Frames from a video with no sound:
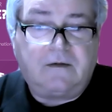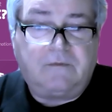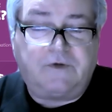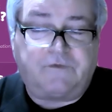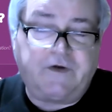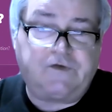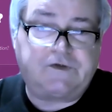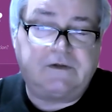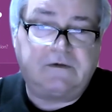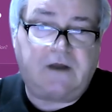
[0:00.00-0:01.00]
But first,
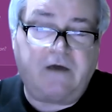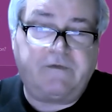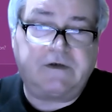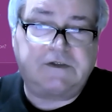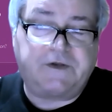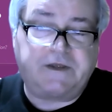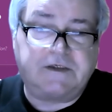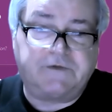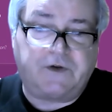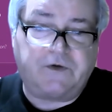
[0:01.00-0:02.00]
over to the
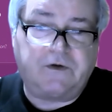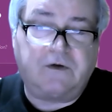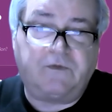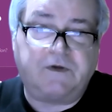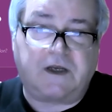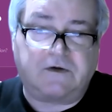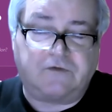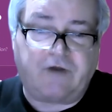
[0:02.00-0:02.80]
interview with Duncan